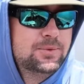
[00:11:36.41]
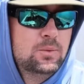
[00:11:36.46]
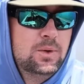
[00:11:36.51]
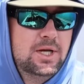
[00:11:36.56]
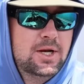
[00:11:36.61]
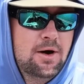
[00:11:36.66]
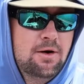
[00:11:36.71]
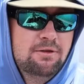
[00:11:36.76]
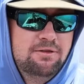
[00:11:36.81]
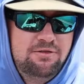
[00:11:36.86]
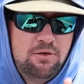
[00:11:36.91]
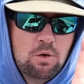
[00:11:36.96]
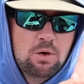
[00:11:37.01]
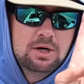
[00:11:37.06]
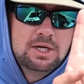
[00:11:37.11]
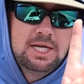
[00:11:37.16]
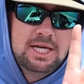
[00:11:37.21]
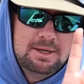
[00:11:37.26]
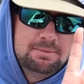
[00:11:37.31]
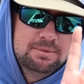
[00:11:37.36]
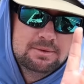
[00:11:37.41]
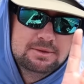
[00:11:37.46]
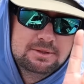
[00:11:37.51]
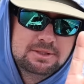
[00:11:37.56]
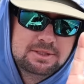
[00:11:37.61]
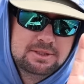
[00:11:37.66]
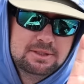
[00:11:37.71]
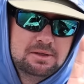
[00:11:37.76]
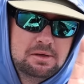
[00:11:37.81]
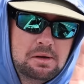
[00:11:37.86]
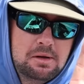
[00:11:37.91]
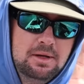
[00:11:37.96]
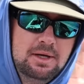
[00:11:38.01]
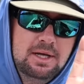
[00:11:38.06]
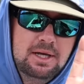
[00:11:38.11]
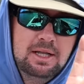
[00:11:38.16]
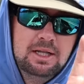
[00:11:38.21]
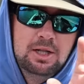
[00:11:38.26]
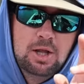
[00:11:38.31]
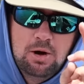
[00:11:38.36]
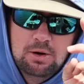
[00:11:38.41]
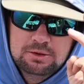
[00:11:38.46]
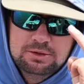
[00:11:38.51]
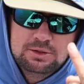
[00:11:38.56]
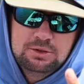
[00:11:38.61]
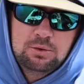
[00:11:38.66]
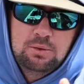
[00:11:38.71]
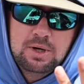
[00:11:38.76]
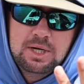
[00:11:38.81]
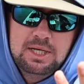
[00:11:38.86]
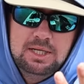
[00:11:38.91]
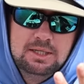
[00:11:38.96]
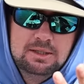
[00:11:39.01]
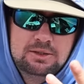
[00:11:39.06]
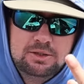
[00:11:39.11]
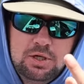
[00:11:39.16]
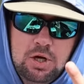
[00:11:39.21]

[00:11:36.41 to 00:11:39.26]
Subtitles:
We caught four keepers, lost three.